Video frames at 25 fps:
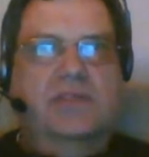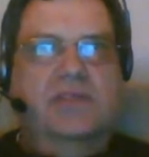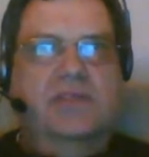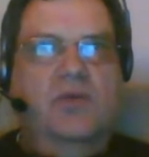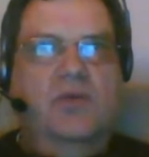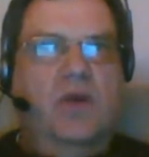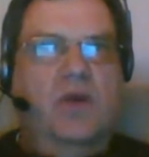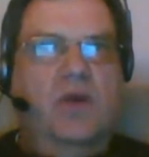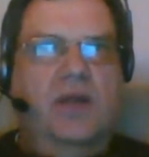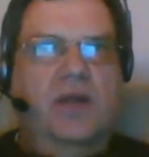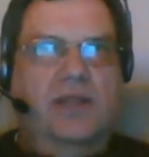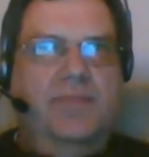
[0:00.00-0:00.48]

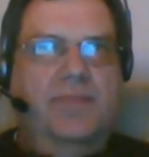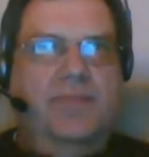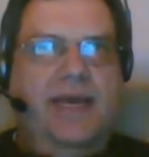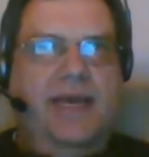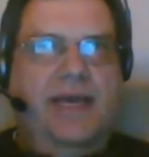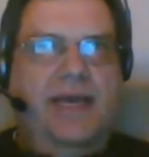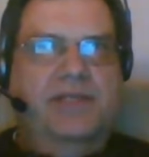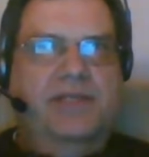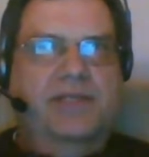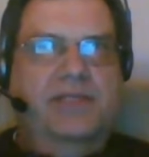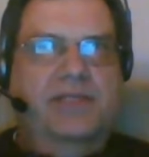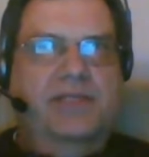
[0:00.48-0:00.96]
So one of
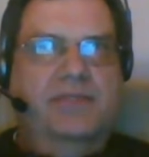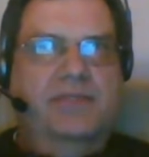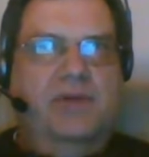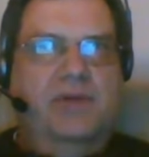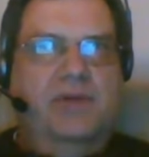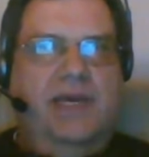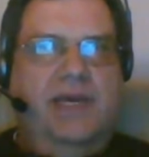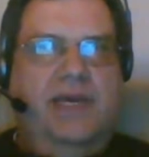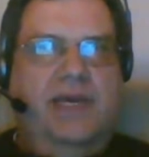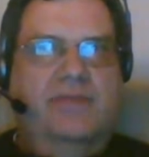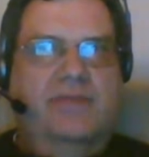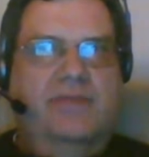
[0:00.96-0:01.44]
the
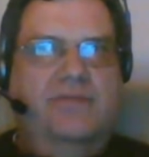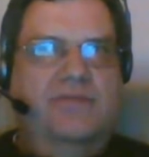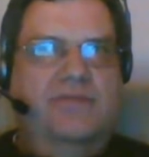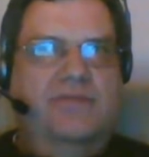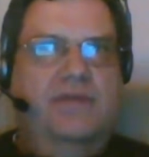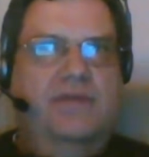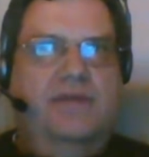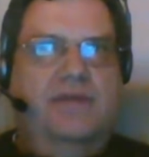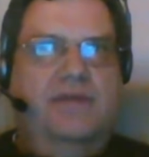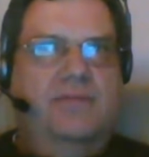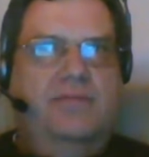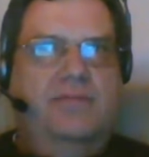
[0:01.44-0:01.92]
packages might have
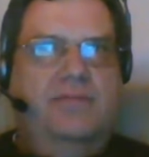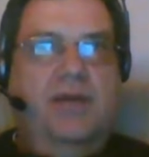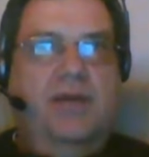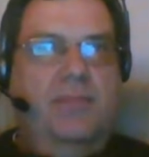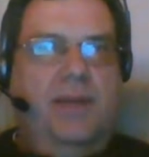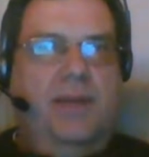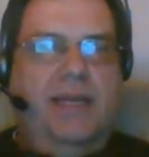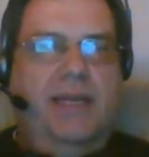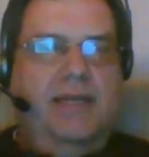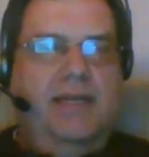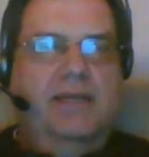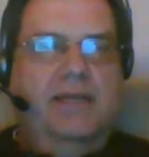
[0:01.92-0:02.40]

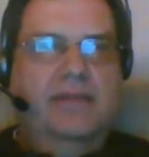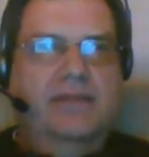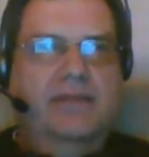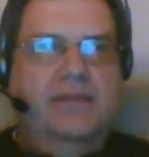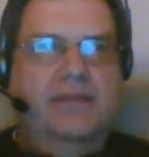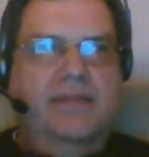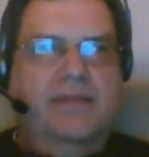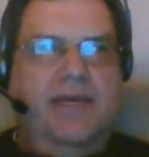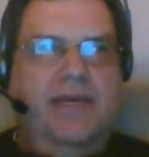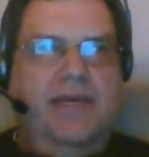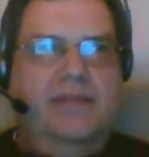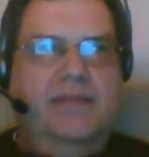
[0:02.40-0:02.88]
public
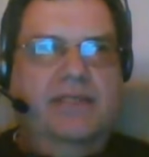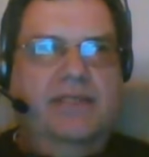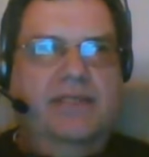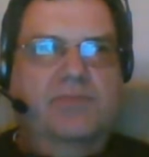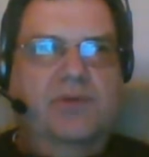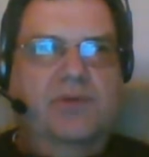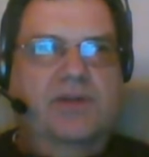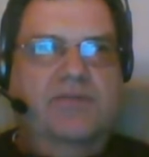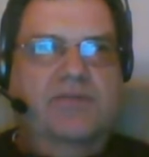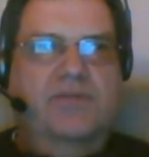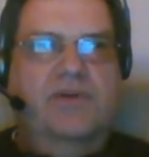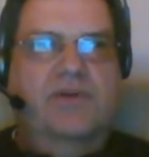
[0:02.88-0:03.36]

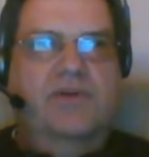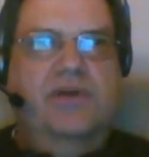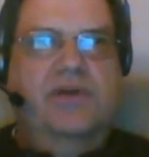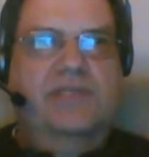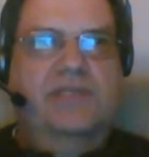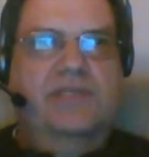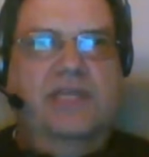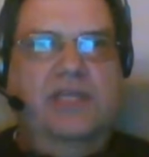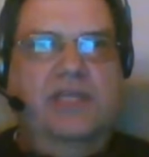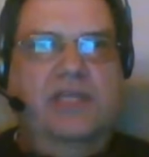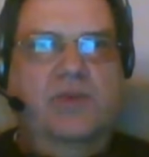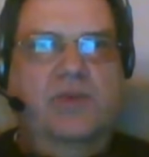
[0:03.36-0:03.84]
access
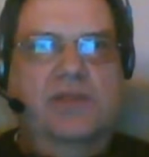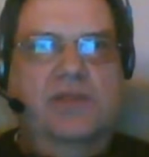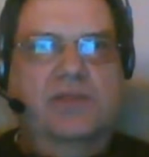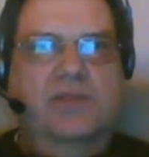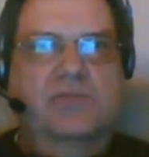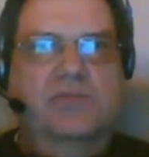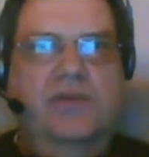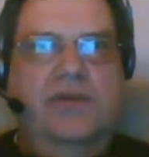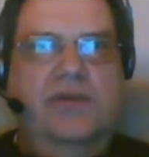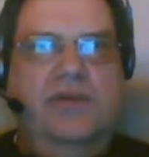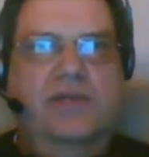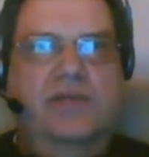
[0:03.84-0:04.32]
modifiers, the other
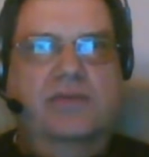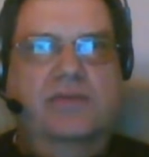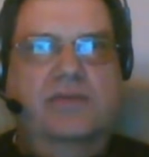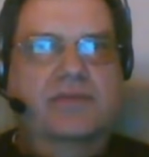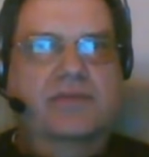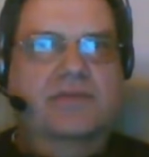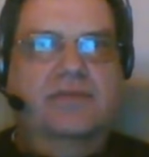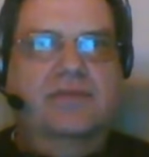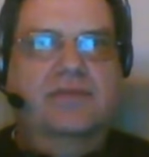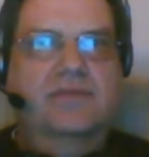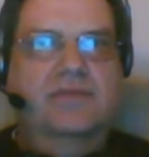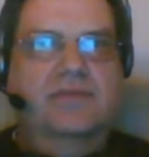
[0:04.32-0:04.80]
ones
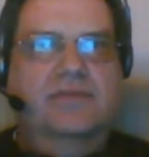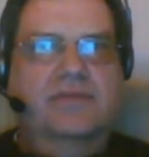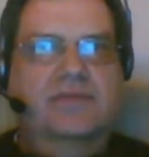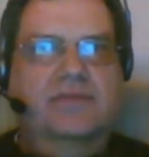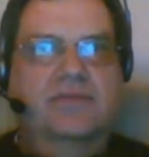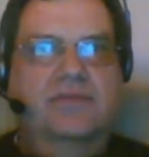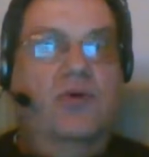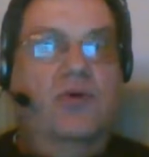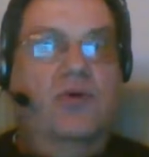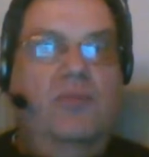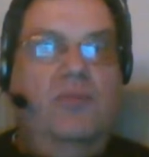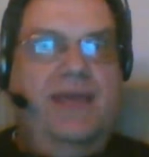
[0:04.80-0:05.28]
might
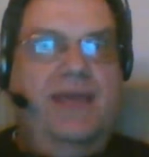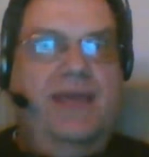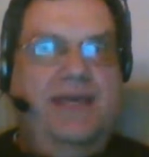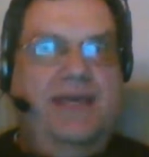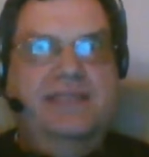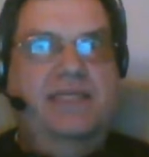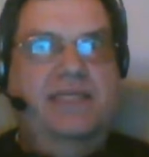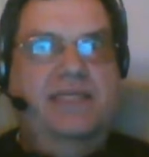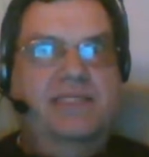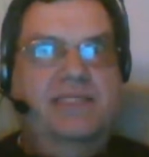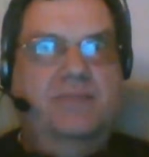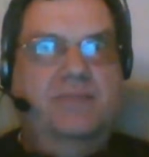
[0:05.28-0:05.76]
not
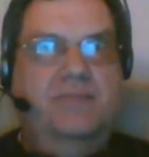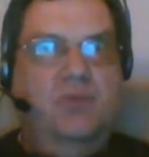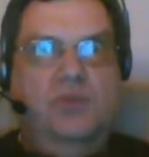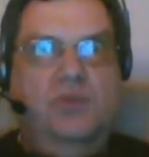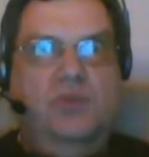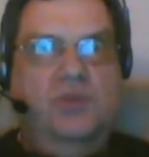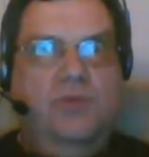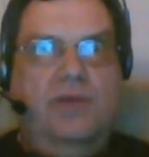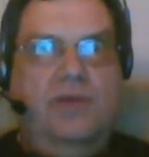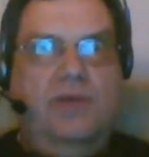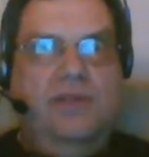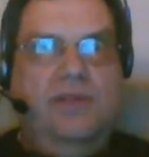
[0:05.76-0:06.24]
be
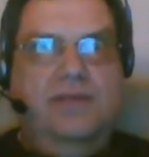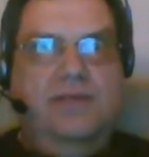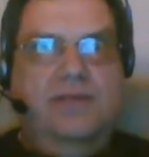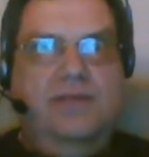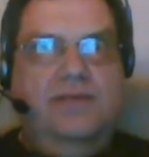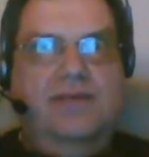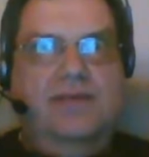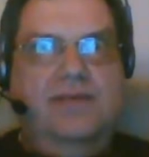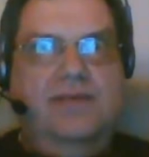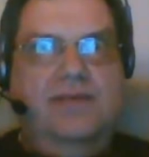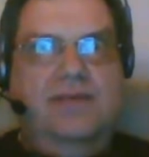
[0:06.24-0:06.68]
accessible to other.